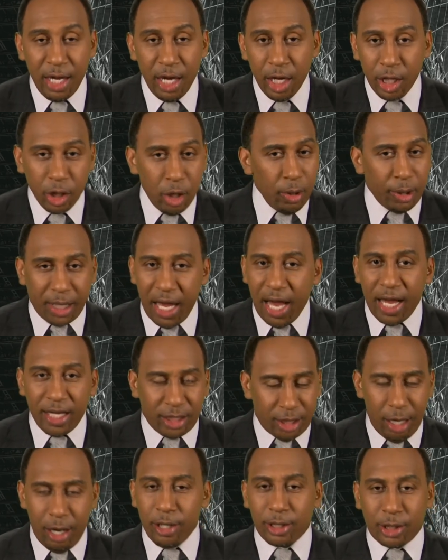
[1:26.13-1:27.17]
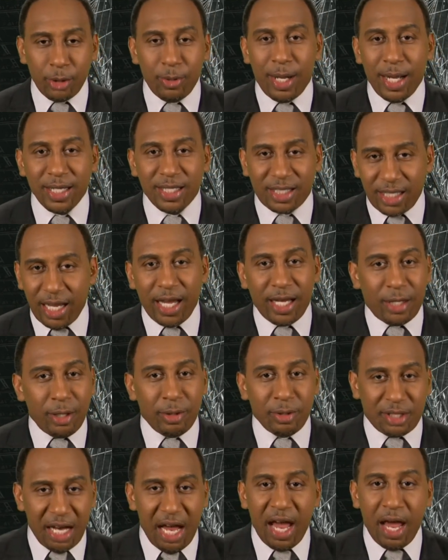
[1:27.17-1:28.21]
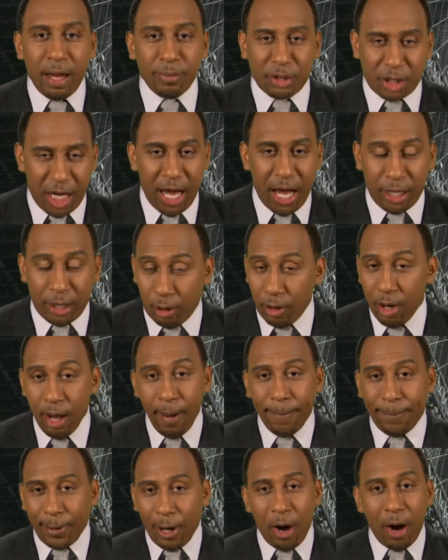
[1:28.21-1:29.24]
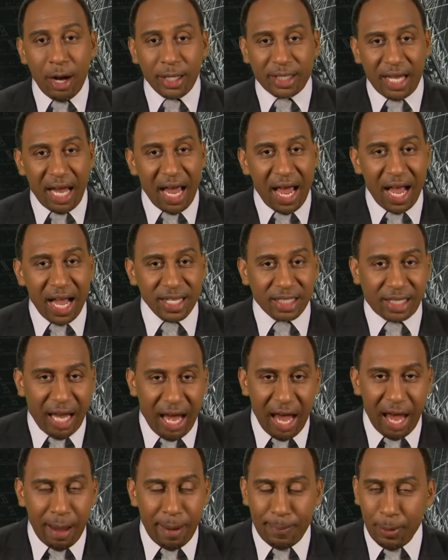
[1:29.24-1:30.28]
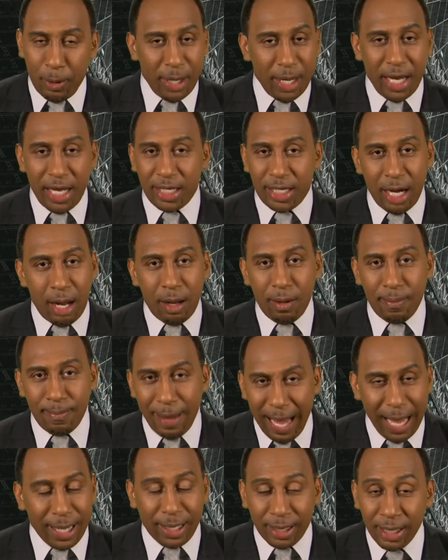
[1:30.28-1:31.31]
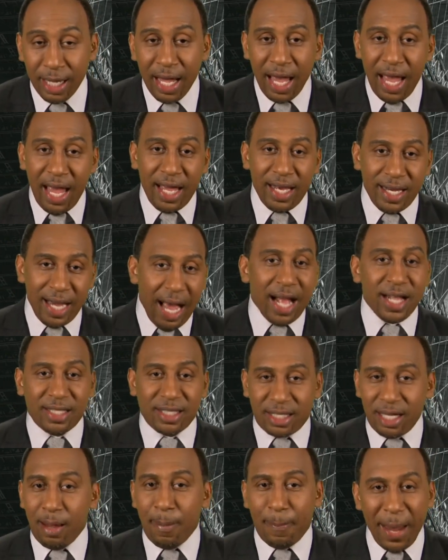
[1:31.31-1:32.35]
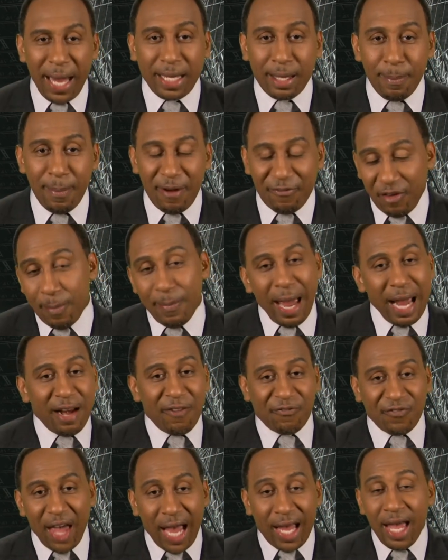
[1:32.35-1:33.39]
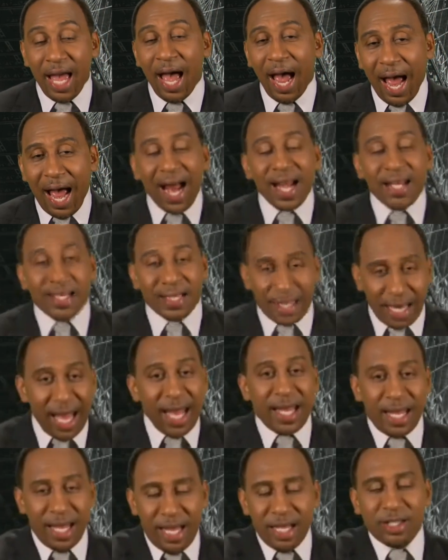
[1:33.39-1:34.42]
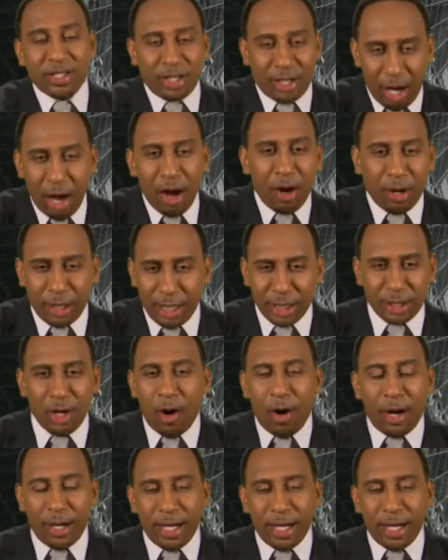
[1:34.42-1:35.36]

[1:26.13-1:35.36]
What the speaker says: You can't turn to a single damn channel, broadcast, cable, it don't matter, and not see Baker Mayfield. Matter of fact, I think his girl is on